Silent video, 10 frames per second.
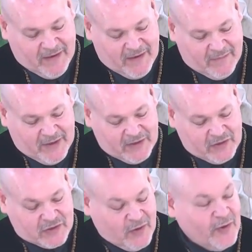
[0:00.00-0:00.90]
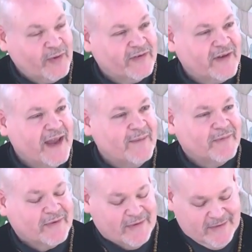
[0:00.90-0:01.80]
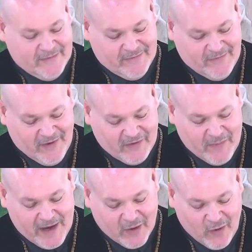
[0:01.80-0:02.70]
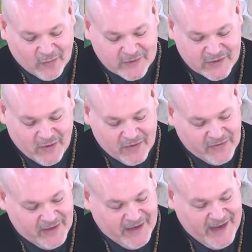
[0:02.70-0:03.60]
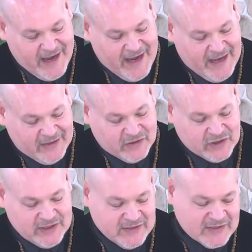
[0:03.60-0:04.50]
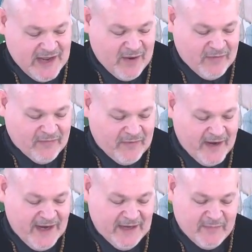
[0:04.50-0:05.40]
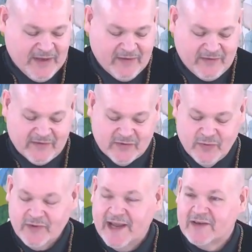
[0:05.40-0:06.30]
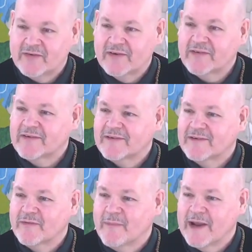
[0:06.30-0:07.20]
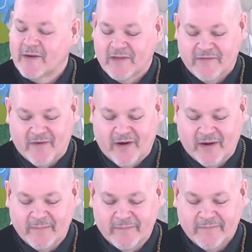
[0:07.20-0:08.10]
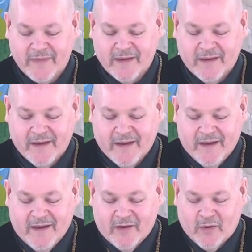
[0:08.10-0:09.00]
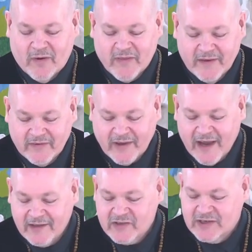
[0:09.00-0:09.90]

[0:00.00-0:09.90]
But Toto escapes, runs back home to Dorothy, and she is now afraid because it's too dangerous to remain on the farm. Dorothy decides she